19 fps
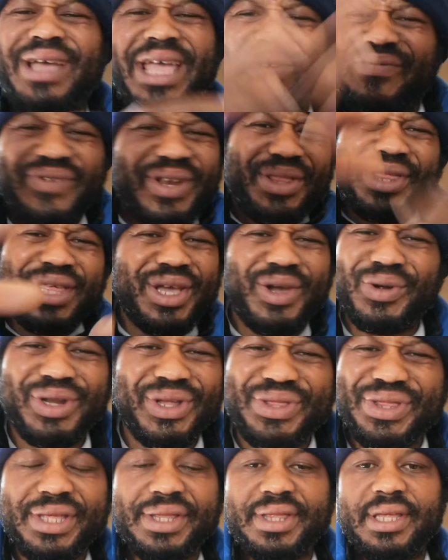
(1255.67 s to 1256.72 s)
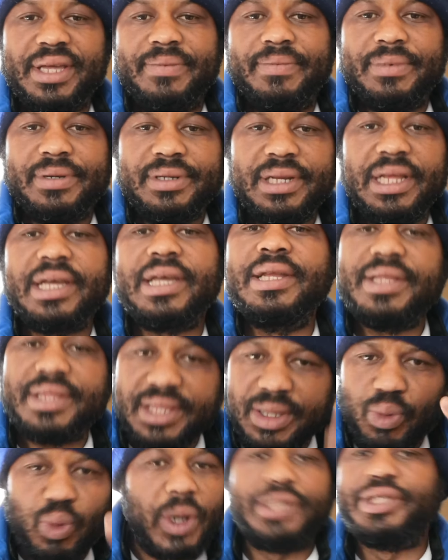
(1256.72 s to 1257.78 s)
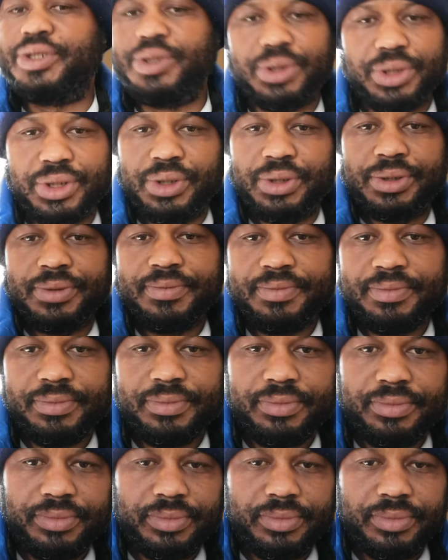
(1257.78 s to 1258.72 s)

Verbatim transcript: everything on the system. They can see what you do.